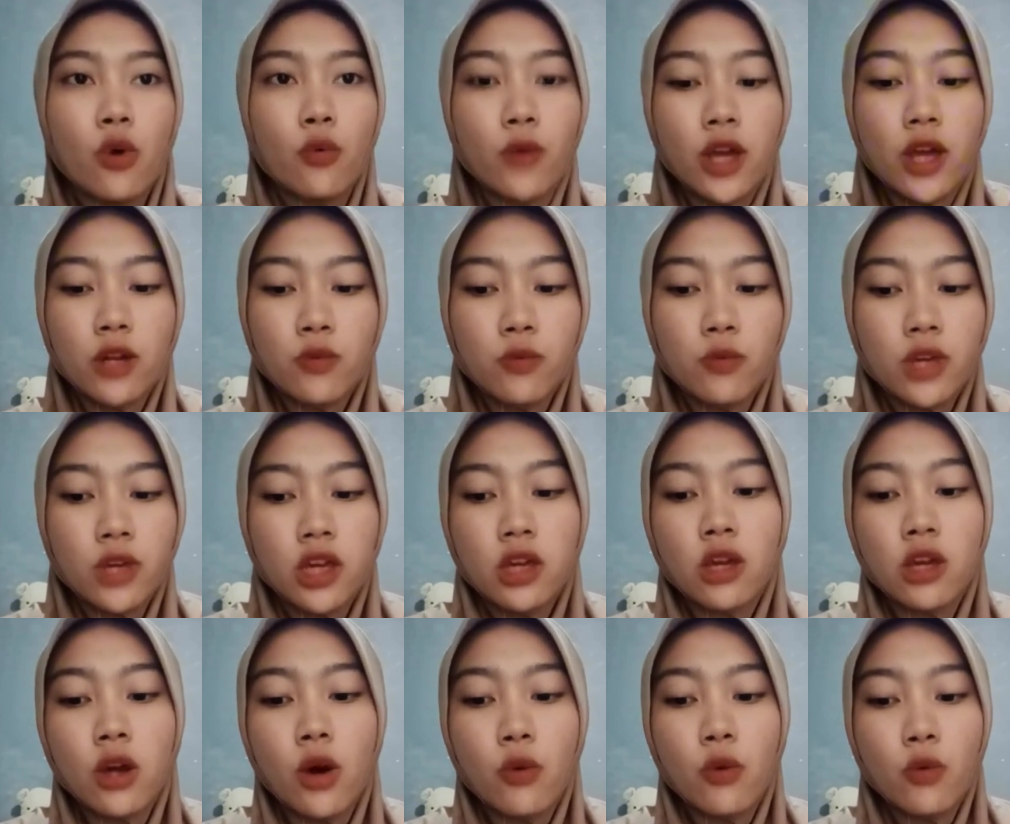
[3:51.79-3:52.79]
When
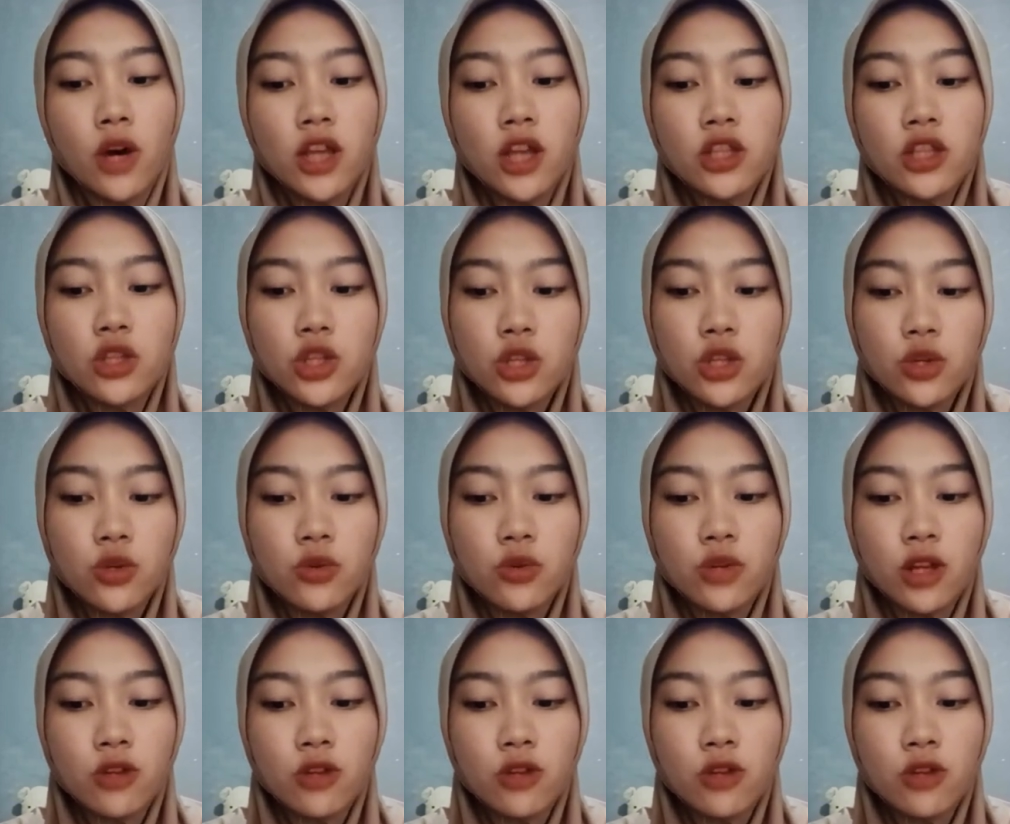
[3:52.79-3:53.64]
we want to